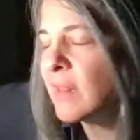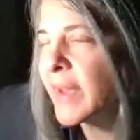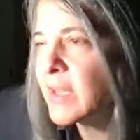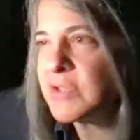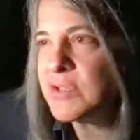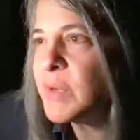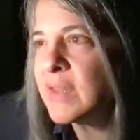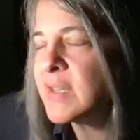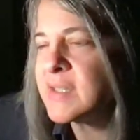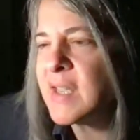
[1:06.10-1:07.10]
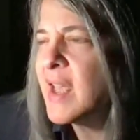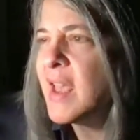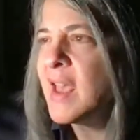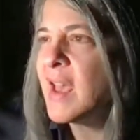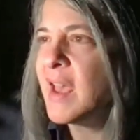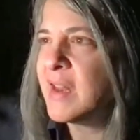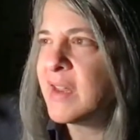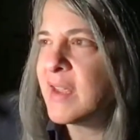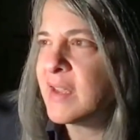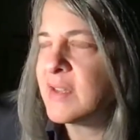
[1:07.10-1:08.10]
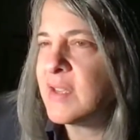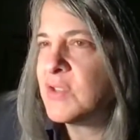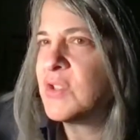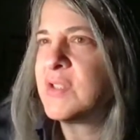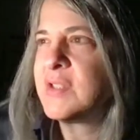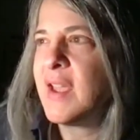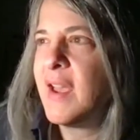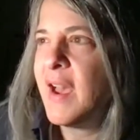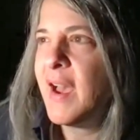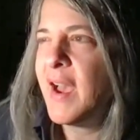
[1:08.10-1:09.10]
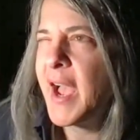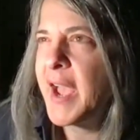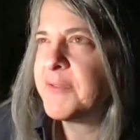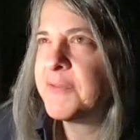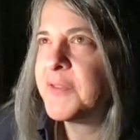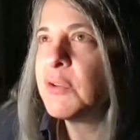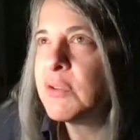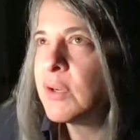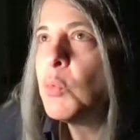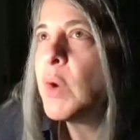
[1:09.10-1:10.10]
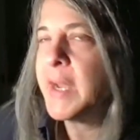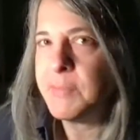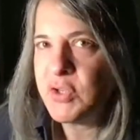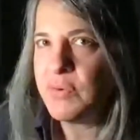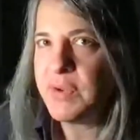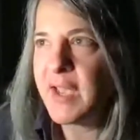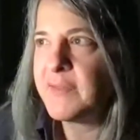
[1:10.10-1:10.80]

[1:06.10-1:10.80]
like doing this. And it, it just, I feel good when I'm doing.